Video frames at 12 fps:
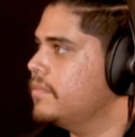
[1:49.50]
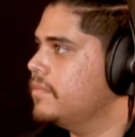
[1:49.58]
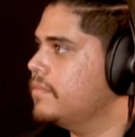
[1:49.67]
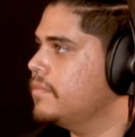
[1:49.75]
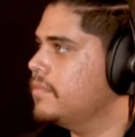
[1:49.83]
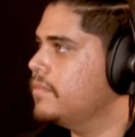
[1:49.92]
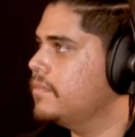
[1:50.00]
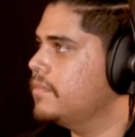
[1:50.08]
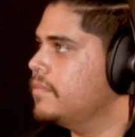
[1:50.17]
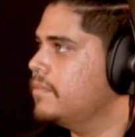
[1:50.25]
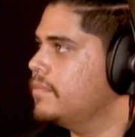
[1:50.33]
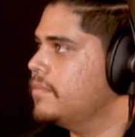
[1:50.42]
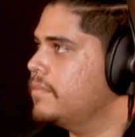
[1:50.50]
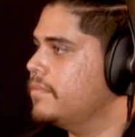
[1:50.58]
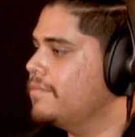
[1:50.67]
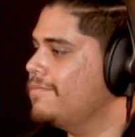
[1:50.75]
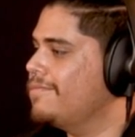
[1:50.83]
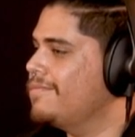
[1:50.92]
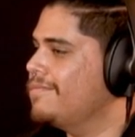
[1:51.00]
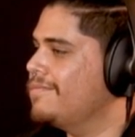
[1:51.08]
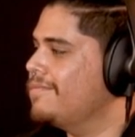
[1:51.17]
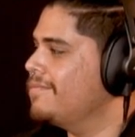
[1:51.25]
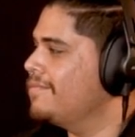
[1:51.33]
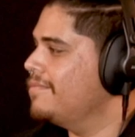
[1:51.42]

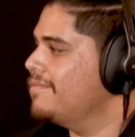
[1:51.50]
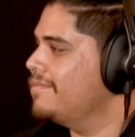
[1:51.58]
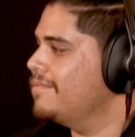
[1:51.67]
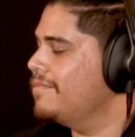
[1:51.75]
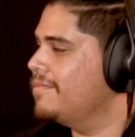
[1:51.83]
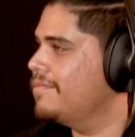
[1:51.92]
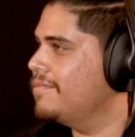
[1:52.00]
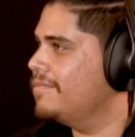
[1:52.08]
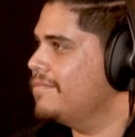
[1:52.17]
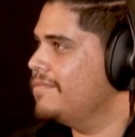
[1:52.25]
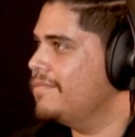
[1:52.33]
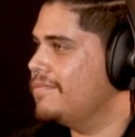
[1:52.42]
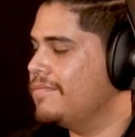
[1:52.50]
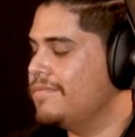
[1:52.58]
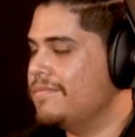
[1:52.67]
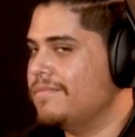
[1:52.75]
This person isn't speaking.